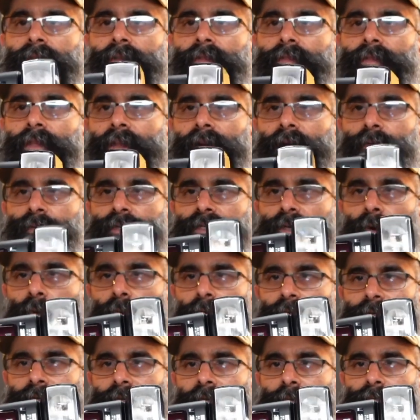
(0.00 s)
that I was
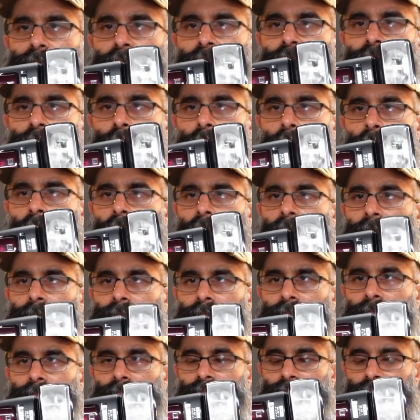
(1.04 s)
holding it before,
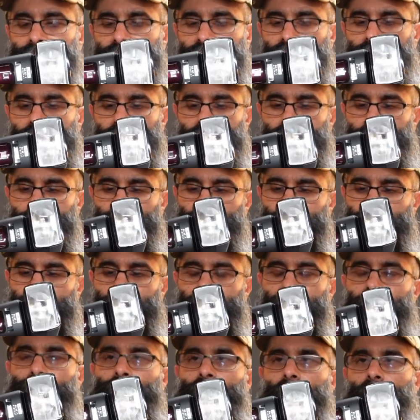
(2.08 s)
but
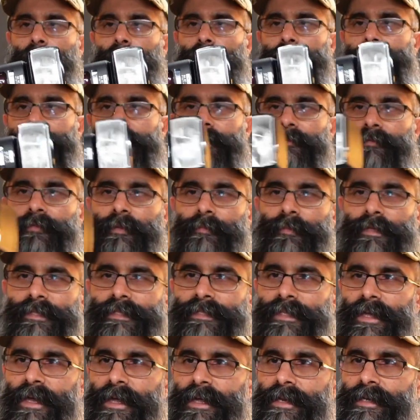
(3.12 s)
now I'm holding it from the
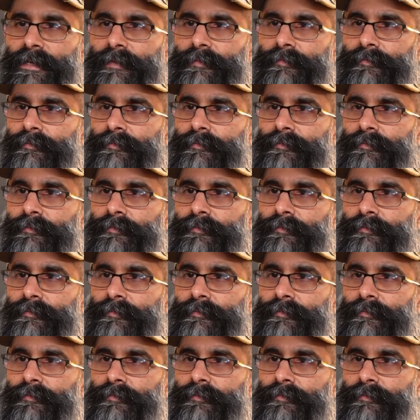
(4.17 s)
side.